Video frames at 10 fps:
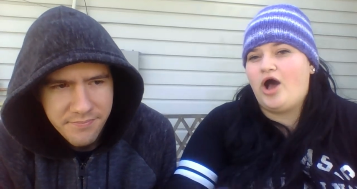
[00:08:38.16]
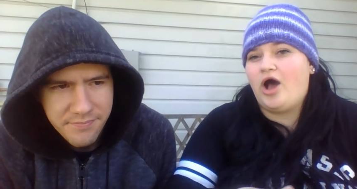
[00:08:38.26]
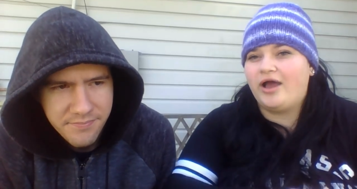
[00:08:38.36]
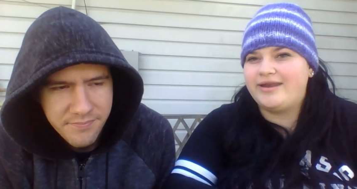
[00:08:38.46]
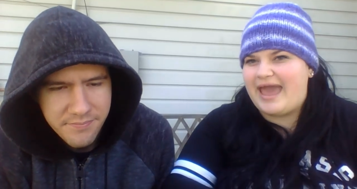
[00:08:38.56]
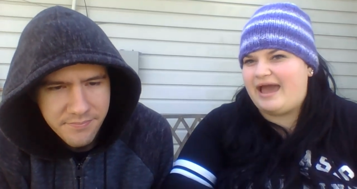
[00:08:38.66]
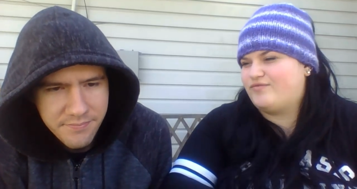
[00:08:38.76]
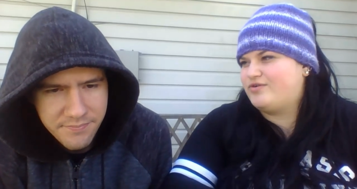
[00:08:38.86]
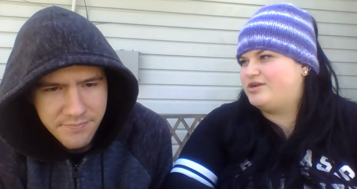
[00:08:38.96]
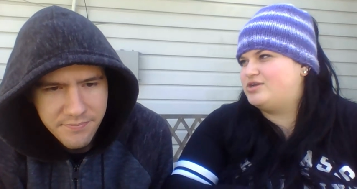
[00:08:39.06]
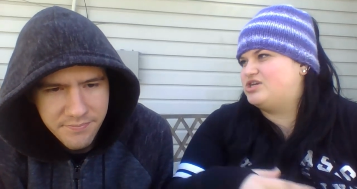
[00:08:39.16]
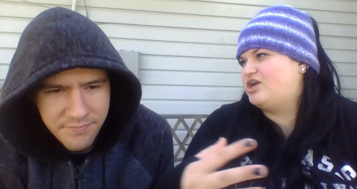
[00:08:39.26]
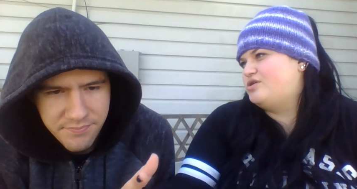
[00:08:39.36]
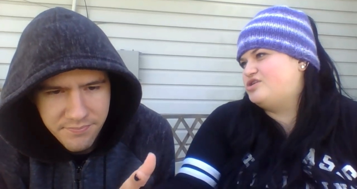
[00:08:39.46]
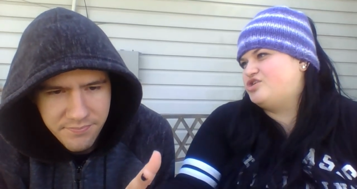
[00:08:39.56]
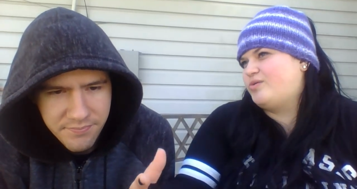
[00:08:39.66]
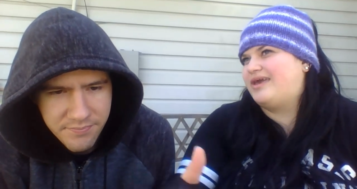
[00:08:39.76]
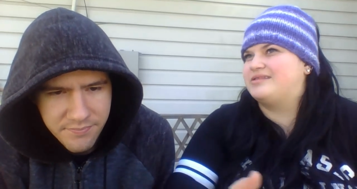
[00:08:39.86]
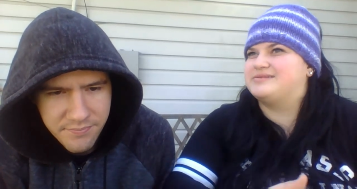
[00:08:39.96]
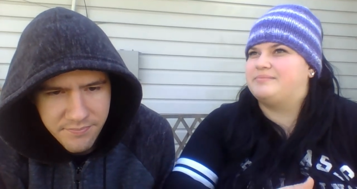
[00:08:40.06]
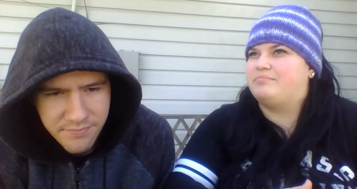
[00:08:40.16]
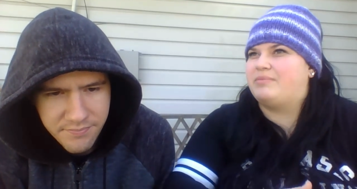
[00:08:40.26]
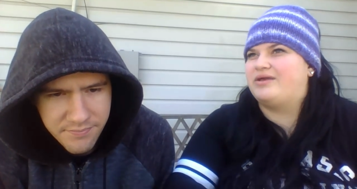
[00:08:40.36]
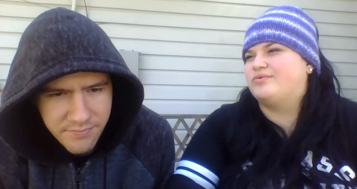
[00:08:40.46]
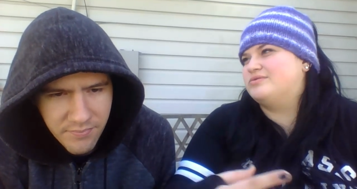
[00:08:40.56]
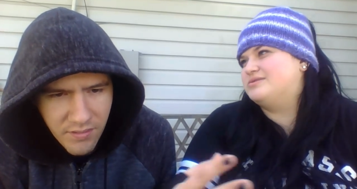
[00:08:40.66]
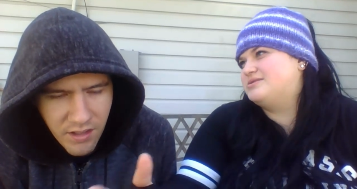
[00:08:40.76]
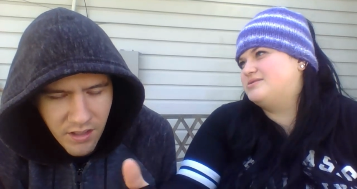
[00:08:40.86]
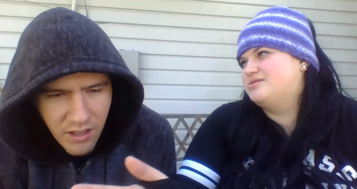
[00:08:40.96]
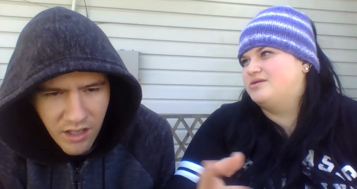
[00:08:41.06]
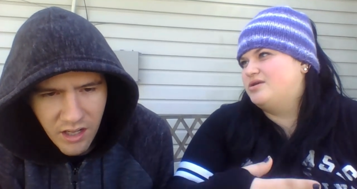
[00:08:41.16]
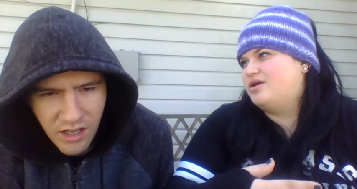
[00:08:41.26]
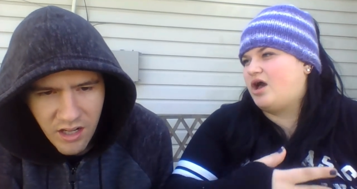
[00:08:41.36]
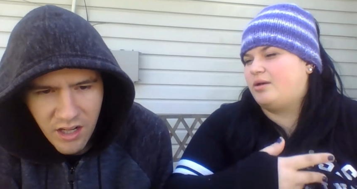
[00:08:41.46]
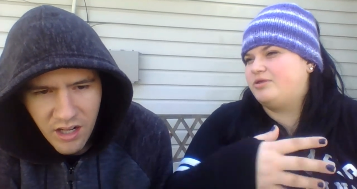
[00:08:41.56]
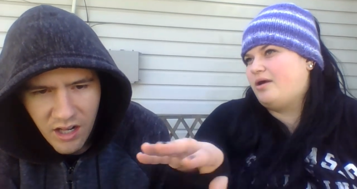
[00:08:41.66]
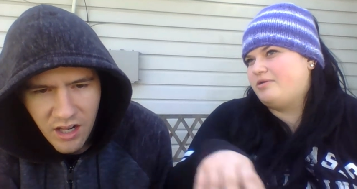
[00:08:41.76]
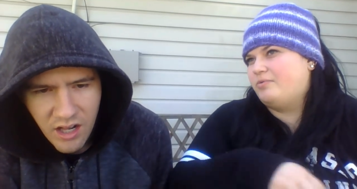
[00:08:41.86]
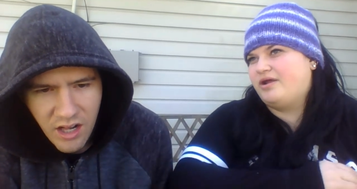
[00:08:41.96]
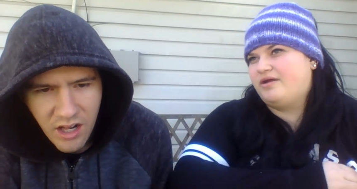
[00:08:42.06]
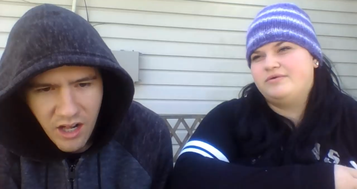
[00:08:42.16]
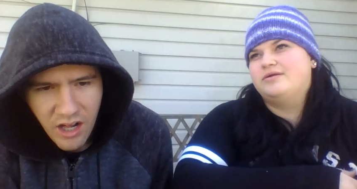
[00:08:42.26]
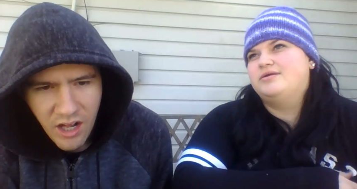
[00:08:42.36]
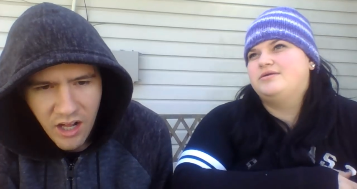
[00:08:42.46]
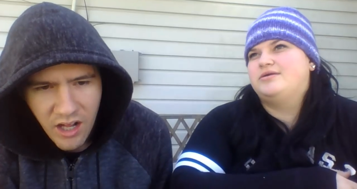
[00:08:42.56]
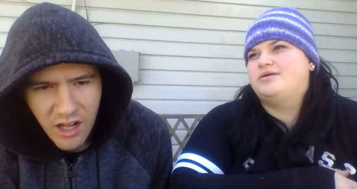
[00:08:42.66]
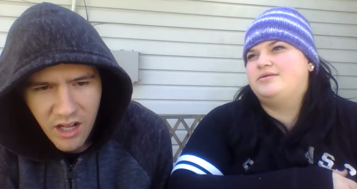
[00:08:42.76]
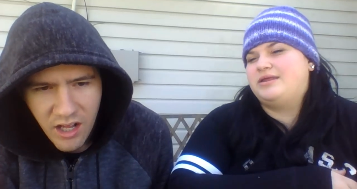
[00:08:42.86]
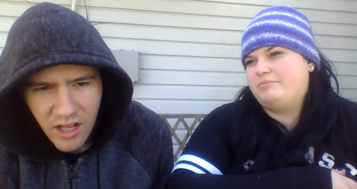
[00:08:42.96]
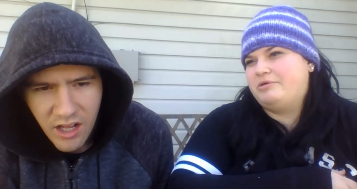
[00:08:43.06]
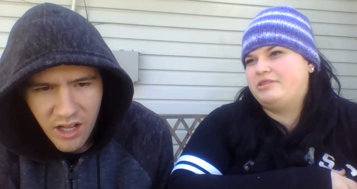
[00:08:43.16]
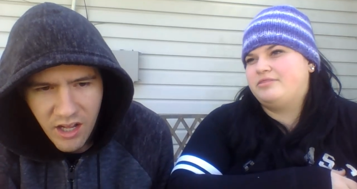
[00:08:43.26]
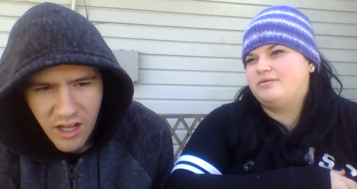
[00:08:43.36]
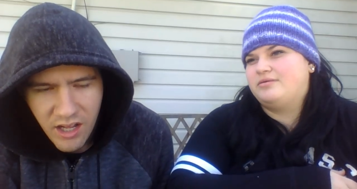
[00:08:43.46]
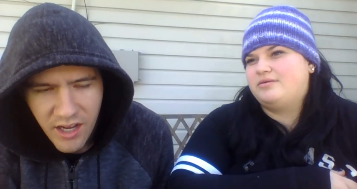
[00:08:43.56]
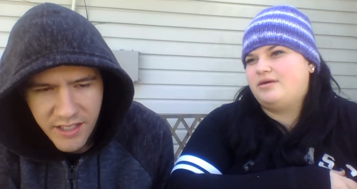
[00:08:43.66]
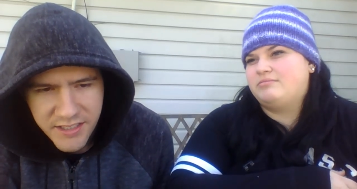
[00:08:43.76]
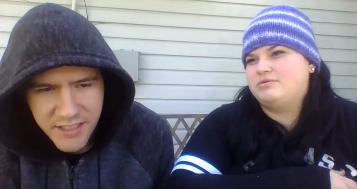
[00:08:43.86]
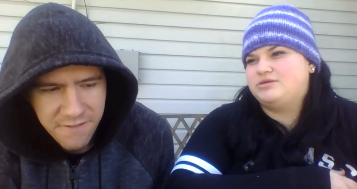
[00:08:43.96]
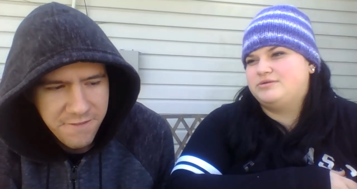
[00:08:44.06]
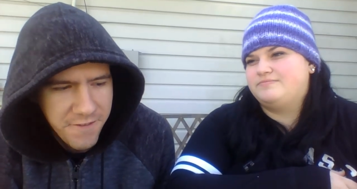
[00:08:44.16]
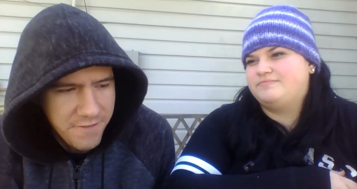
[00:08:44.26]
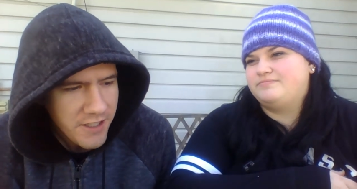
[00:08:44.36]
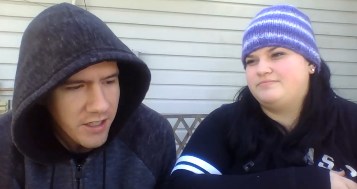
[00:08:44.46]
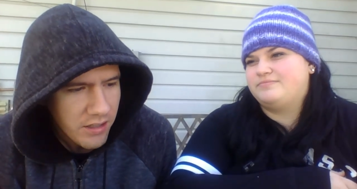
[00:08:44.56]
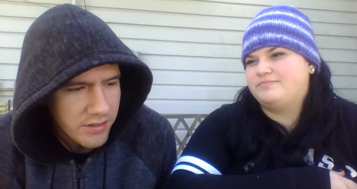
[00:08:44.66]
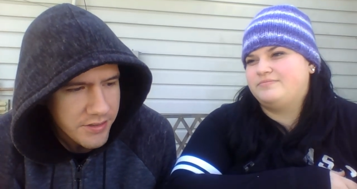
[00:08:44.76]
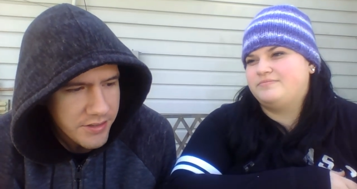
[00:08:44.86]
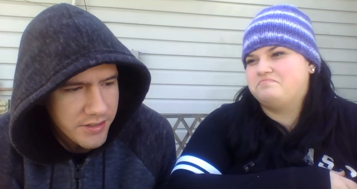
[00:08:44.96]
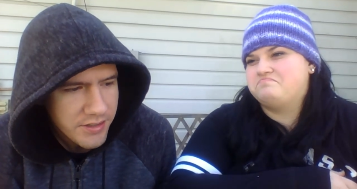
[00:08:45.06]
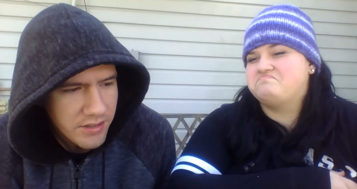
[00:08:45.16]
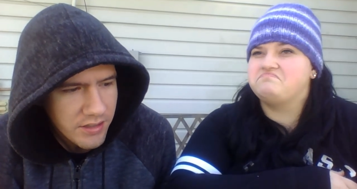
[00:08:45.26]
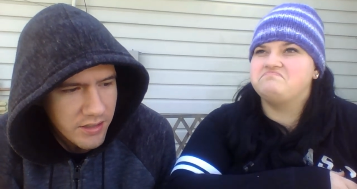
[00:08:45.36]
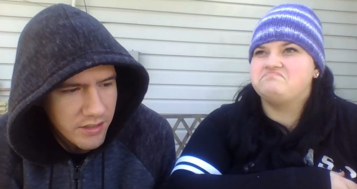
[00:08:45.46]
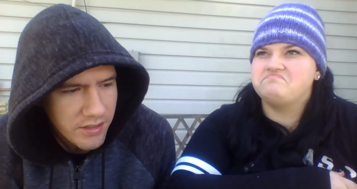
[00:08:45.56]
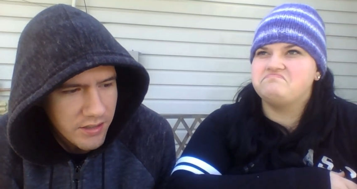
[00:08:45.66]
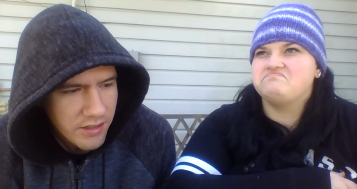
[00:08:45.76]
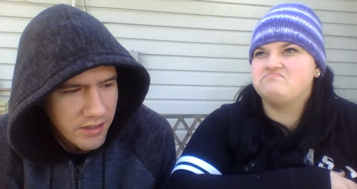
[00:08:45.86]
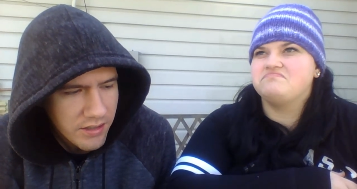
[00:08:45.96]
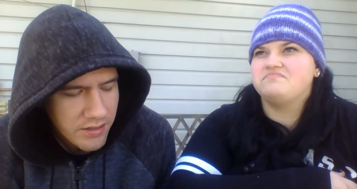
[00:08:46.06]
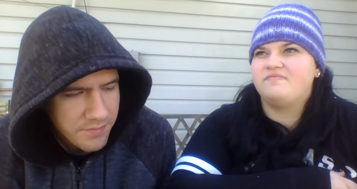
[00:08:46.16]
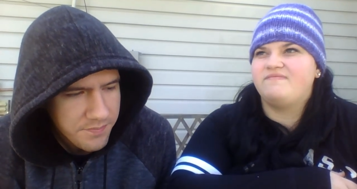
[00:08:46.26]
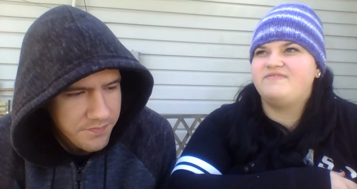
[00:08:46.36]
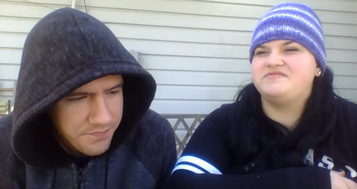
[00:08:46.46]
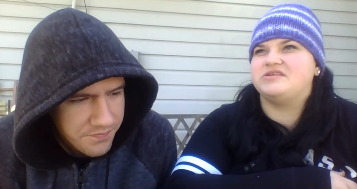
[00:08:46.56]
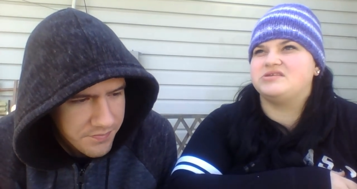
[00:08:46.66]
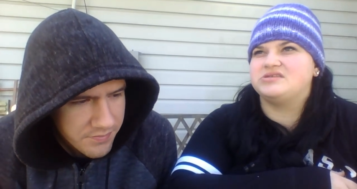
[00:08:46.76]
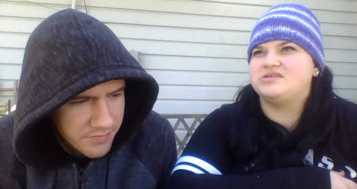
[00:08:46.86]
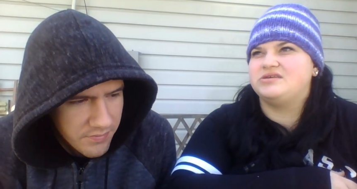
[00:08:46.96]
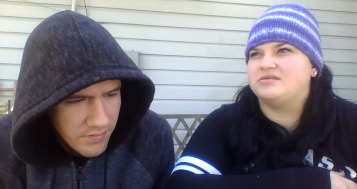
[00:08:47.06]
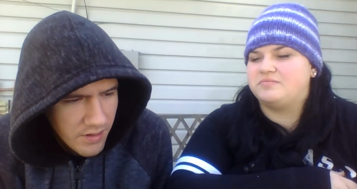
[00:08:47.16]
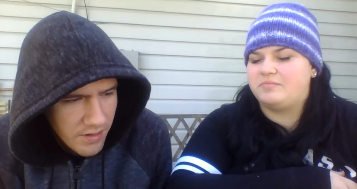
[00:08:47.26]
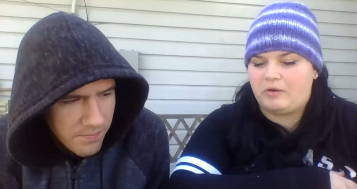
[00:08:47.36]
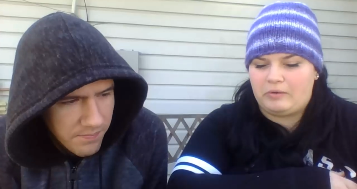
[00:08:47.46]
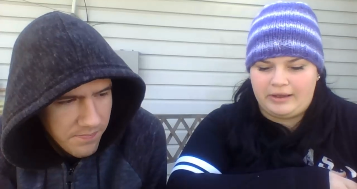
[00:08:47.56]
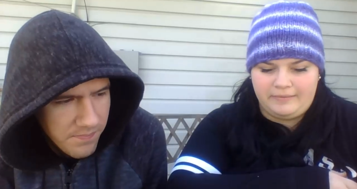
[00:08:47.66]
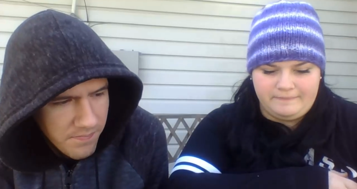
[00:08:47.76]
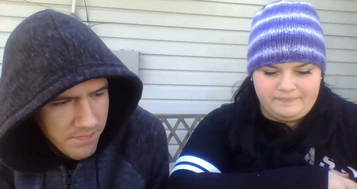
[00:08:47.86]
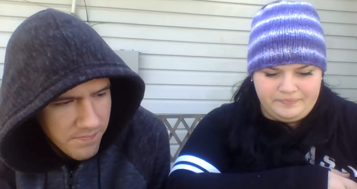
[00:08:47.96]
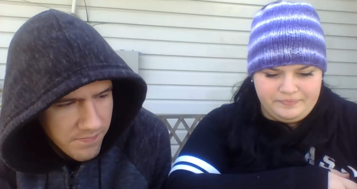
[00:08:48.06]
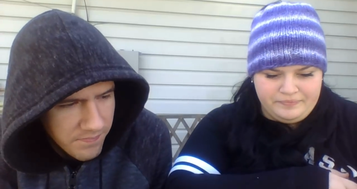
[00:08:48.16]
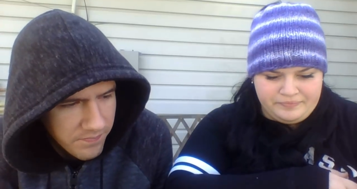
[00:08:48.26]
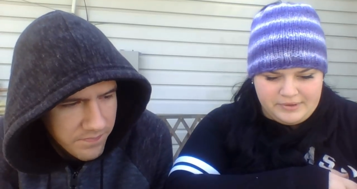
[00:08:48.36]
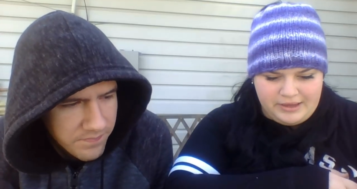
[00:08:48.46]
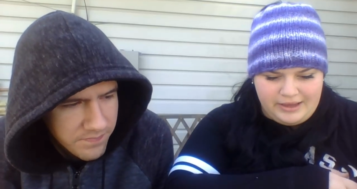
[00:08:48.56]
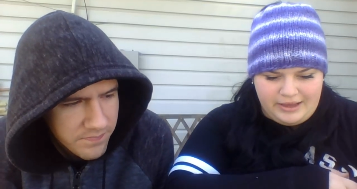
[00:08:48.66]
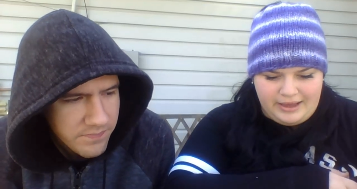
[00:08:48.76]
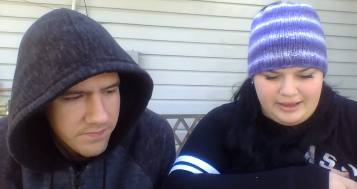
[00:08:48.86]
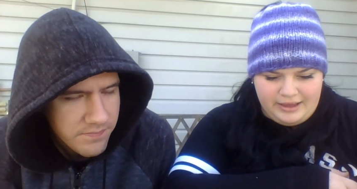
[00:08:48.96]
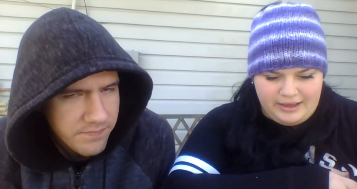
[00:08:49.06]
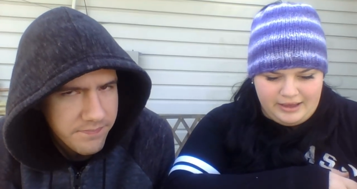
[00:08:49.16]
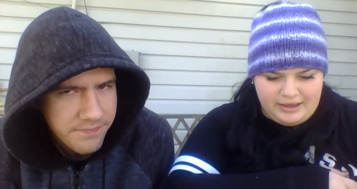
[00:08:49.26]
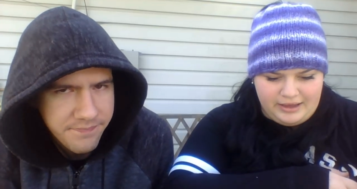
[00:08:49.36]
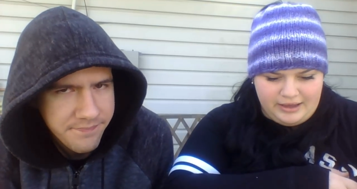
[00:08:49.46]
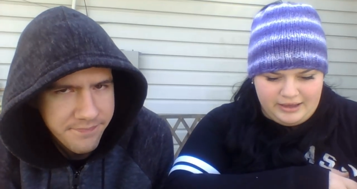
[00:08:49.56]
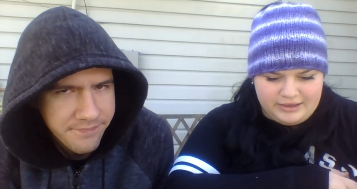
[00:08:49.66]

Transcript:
Speaker 1: on average, I go to Joann's, Michael's, Hobby Lobby, whatever, in a month. I'd say
Speaker 2: fifty dollars.
Speaker 1: 50 60 about right uh,